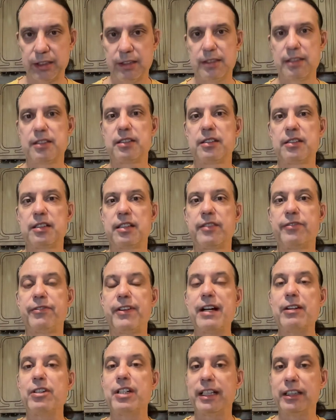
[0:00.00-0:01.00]
This is the
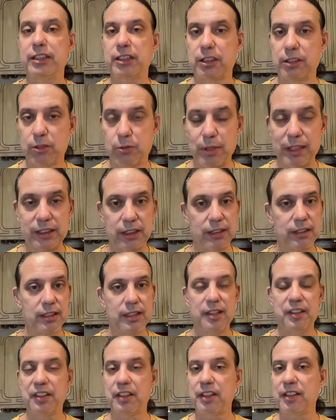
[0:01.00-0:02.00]
foundational question, at
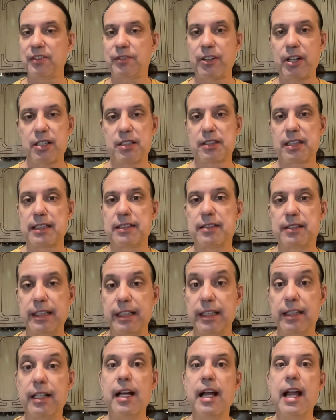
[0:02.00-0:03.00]
least as far as I see it.